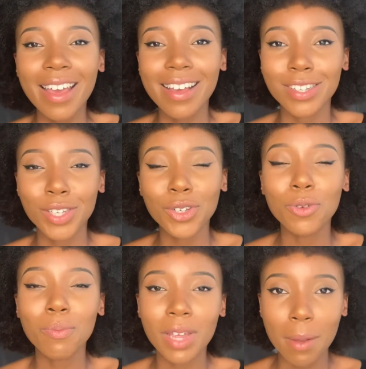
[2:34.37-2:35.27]
is to
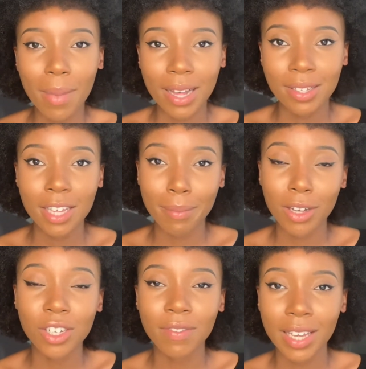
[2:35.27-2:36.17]
minimize the
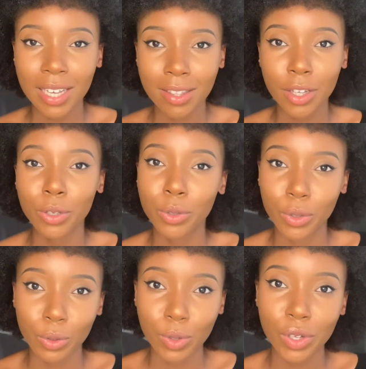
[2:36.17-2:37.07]
amount of heat that you
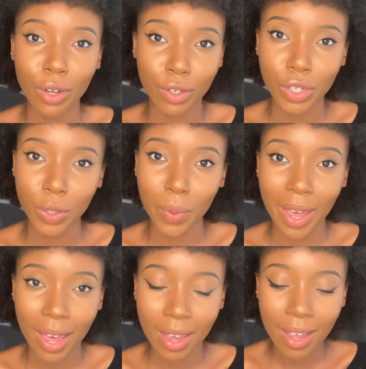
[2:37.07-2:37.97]
use onto your
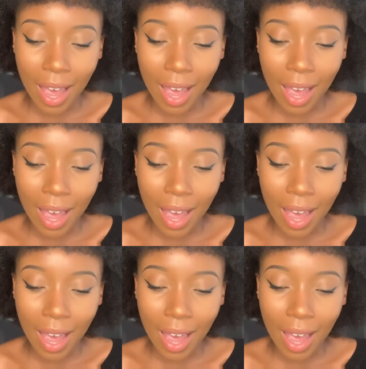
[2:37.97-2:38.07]
hair.